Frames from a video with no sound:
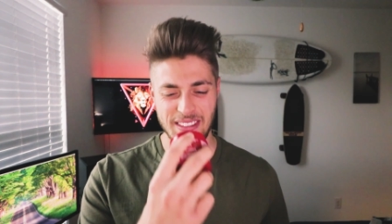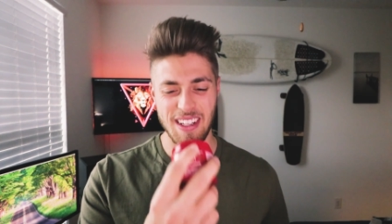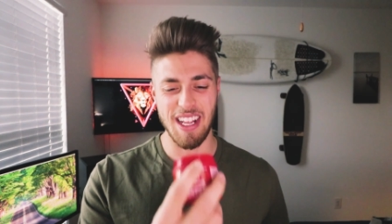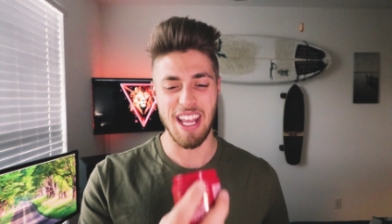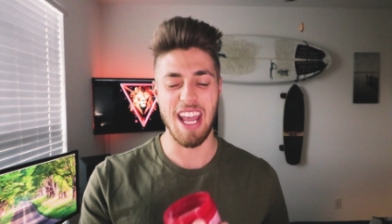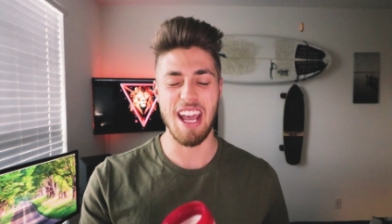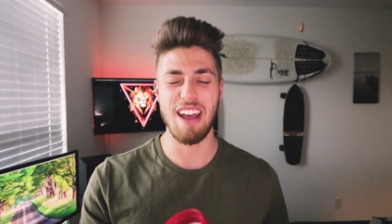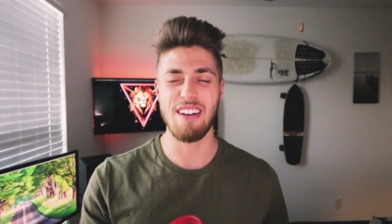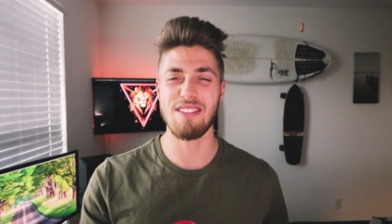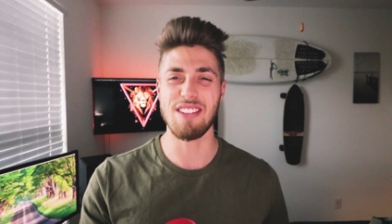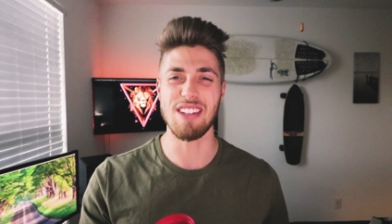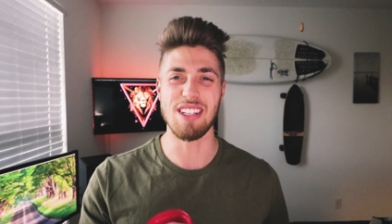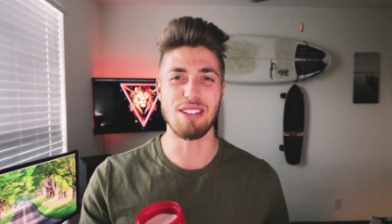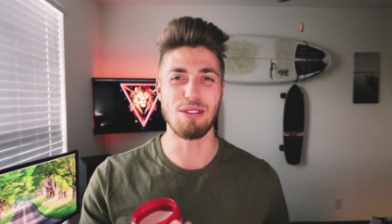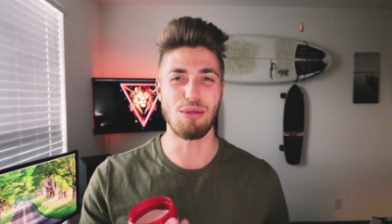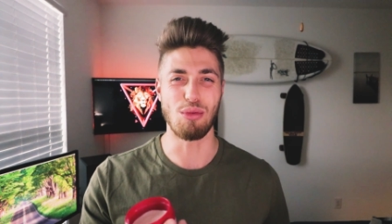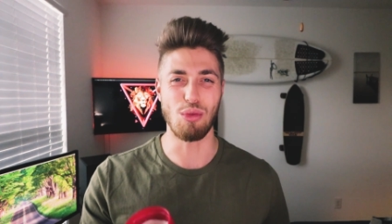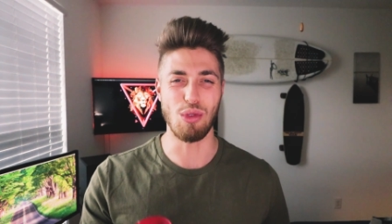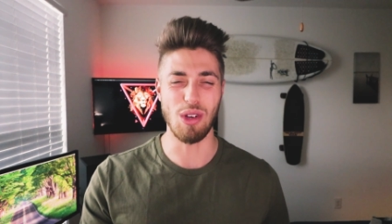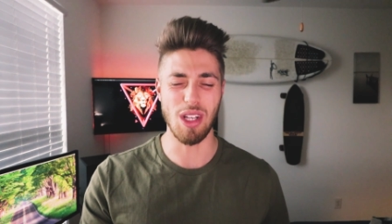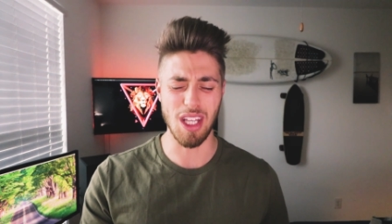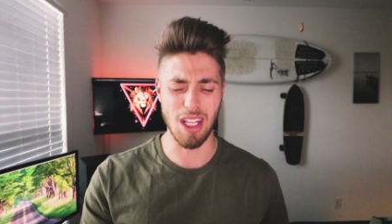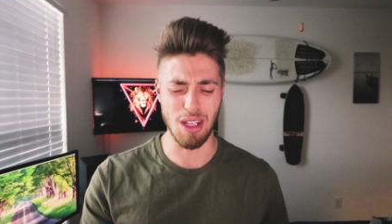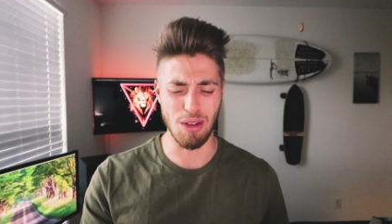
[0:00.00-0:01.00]
have this
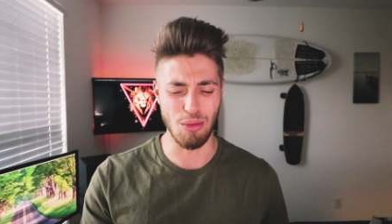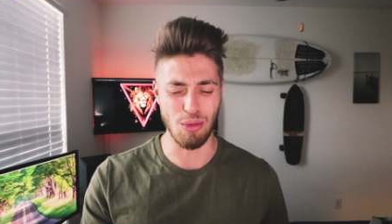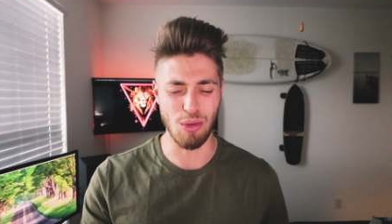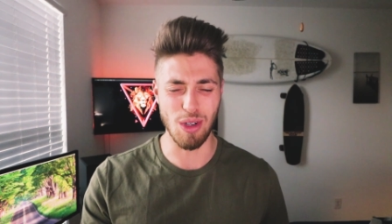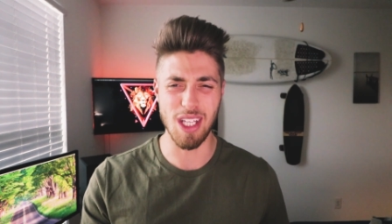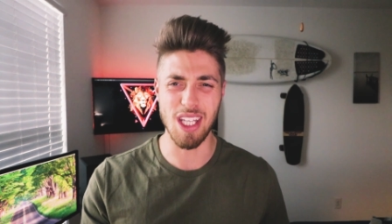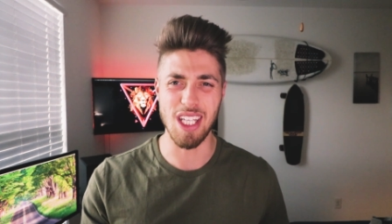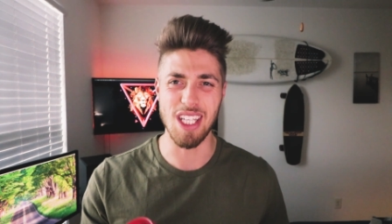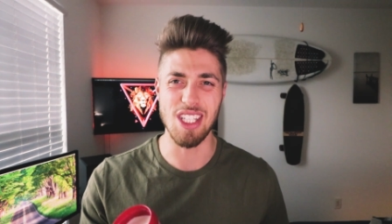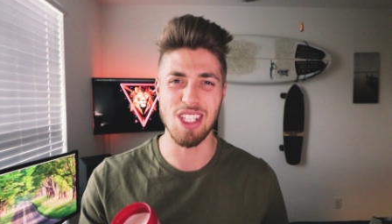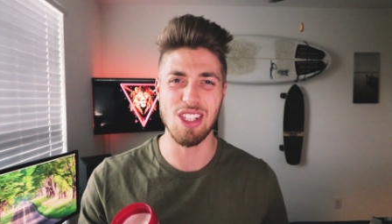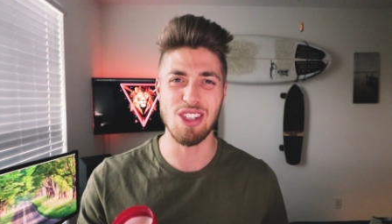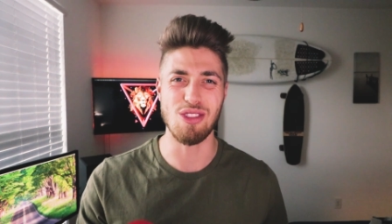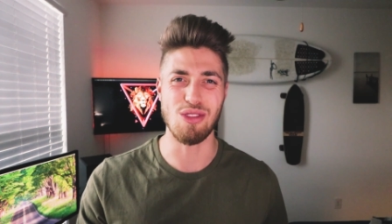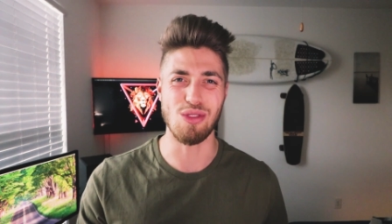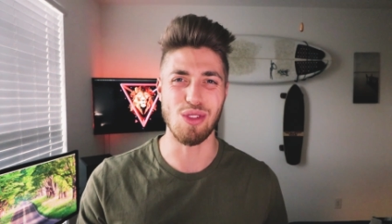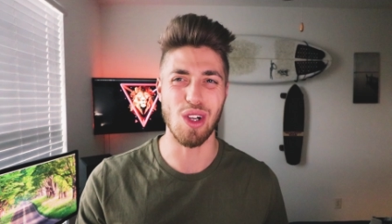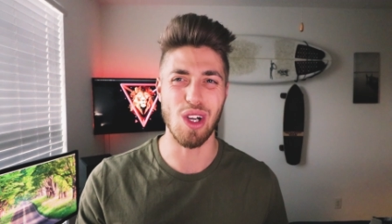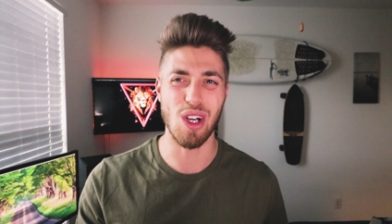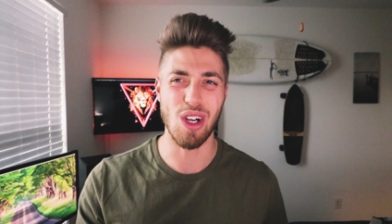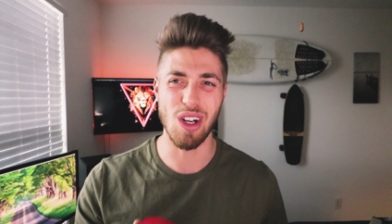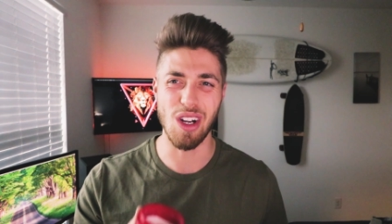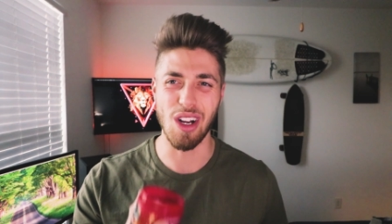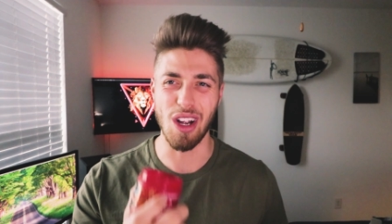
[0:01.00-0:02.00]
really, really
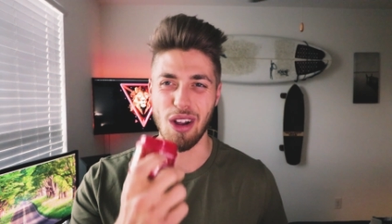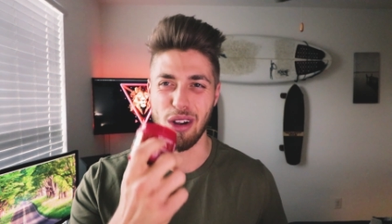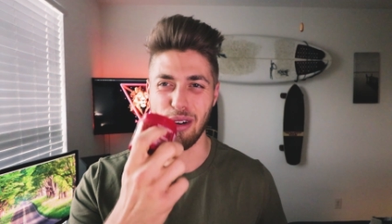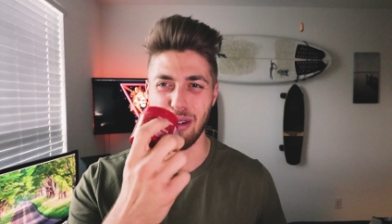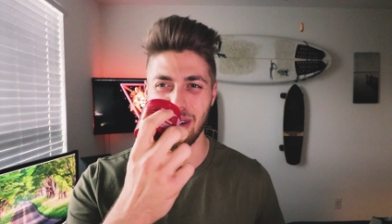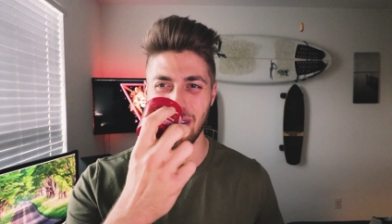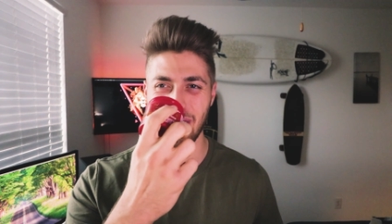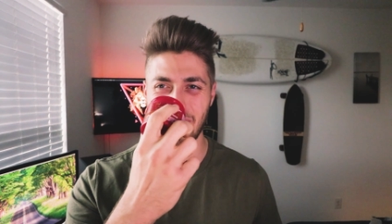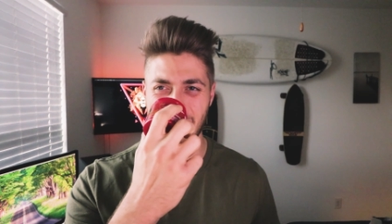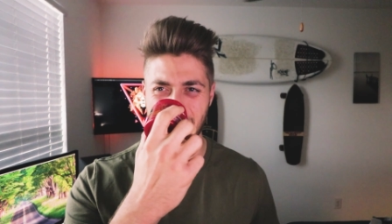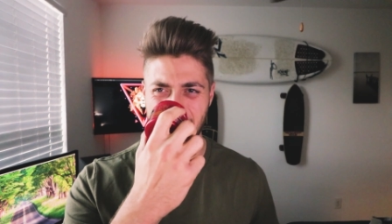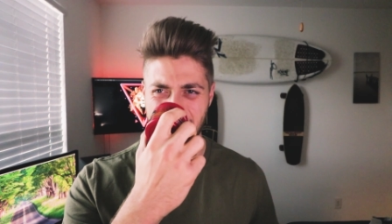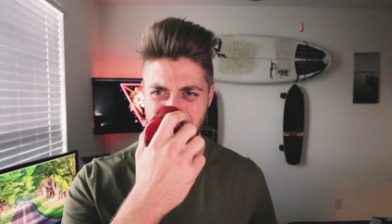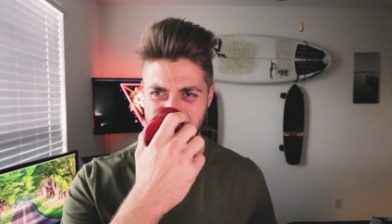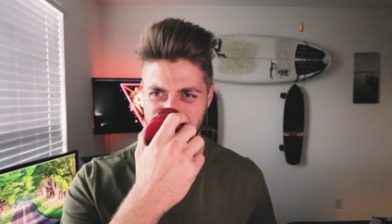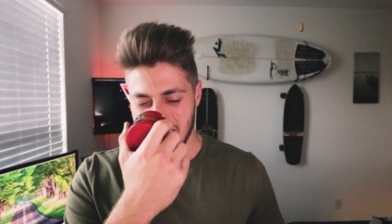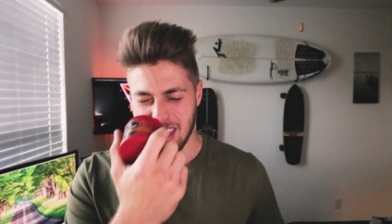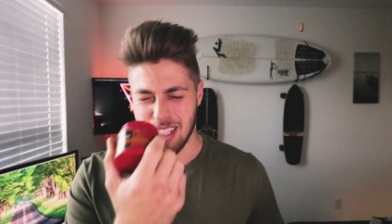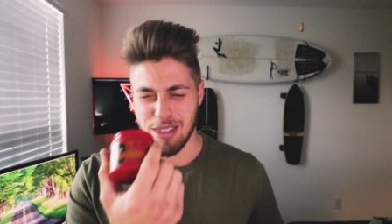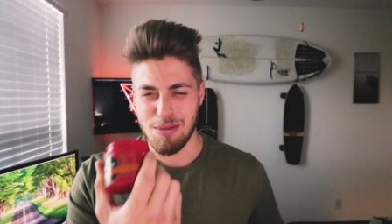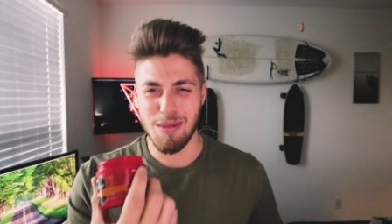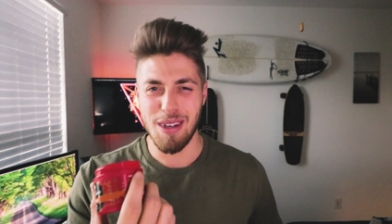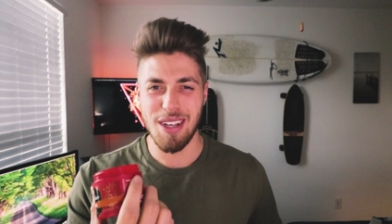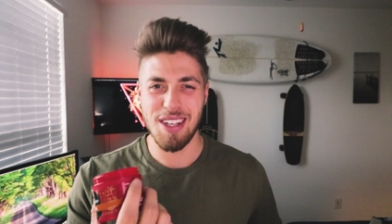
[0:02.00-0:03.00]
strong odor.
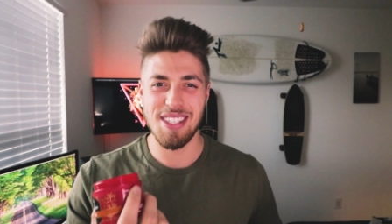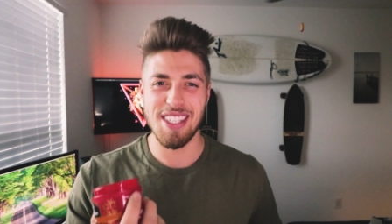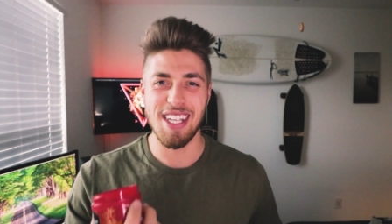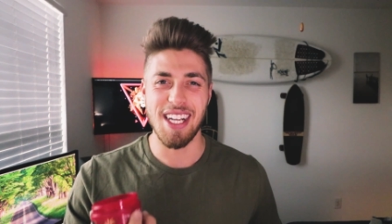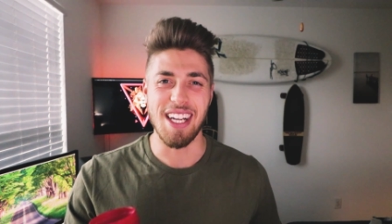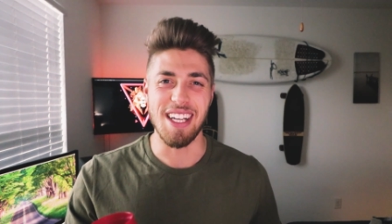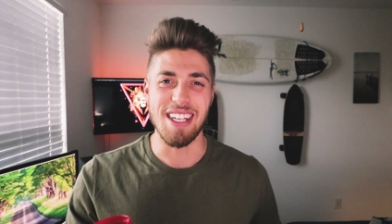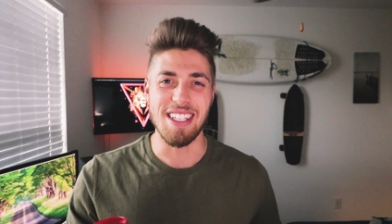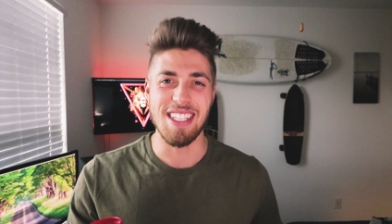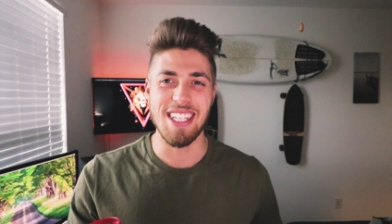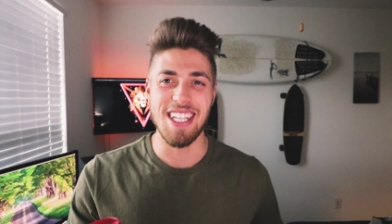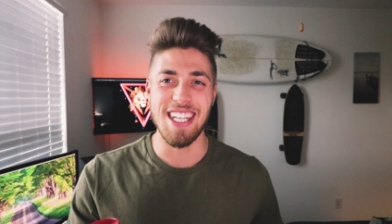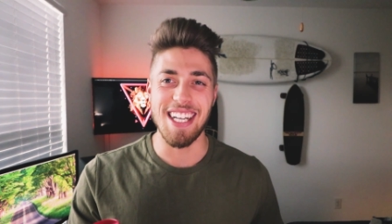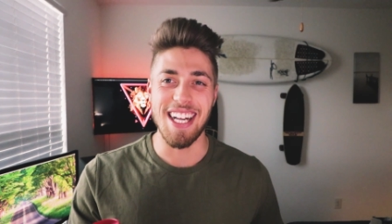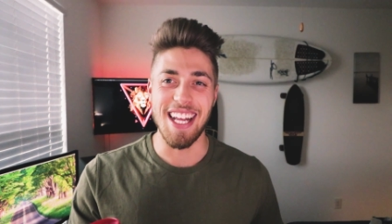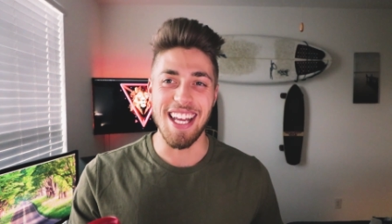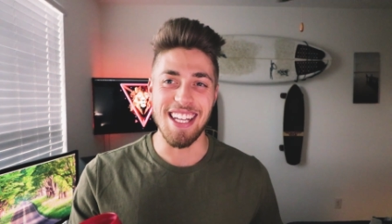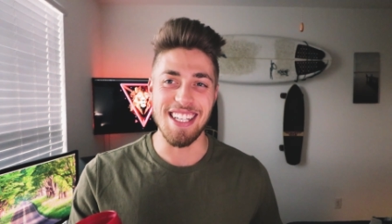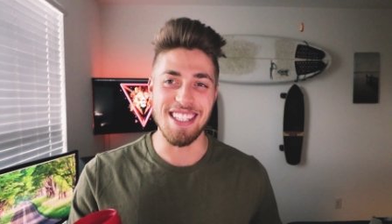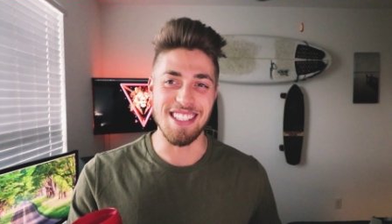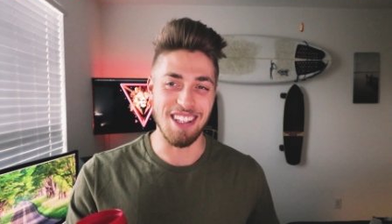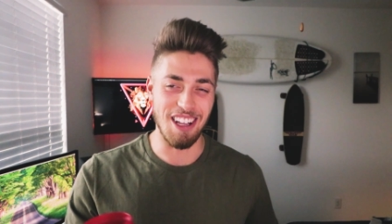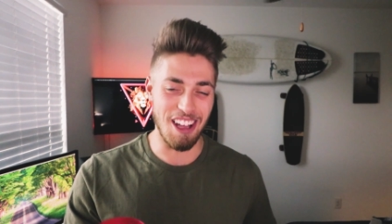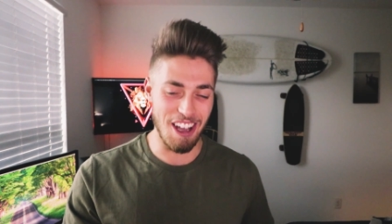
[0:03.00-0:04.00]
Smells like a
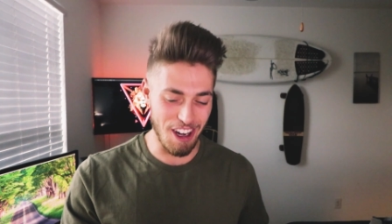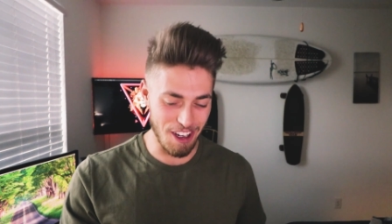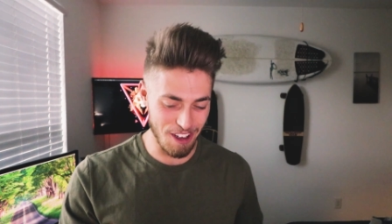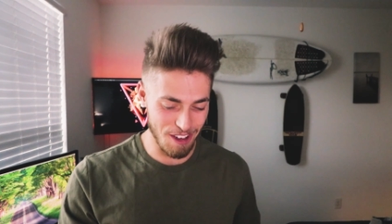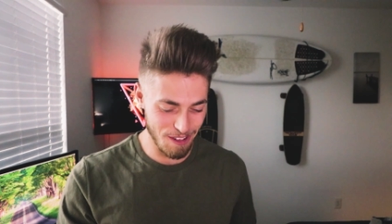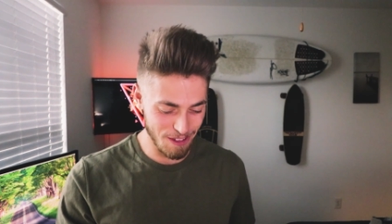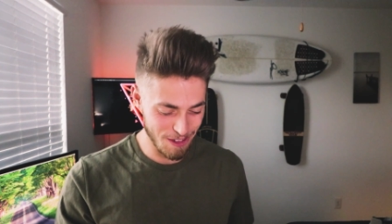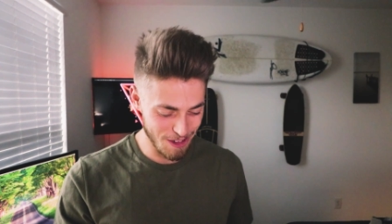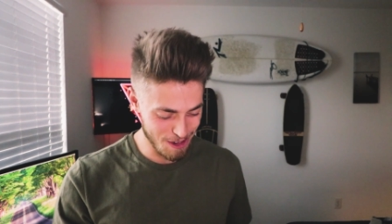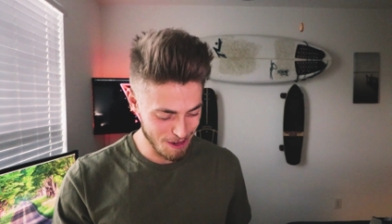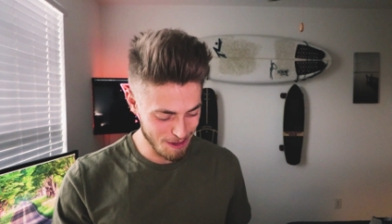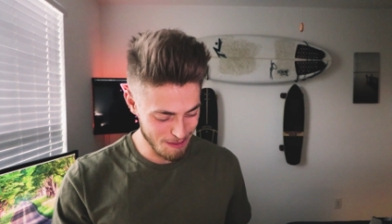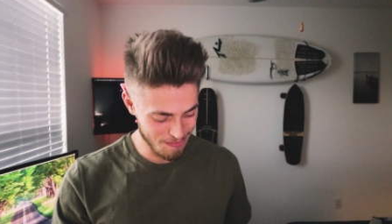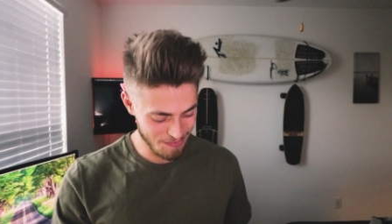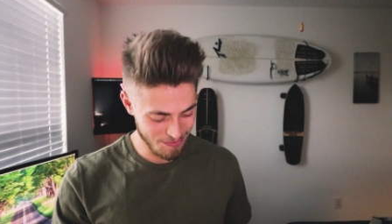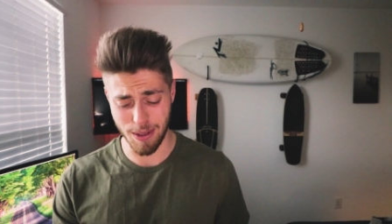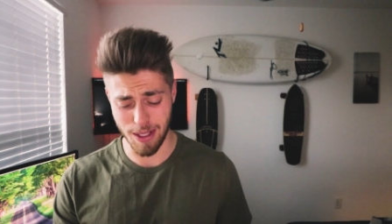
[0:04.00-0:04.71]
teenage locker room,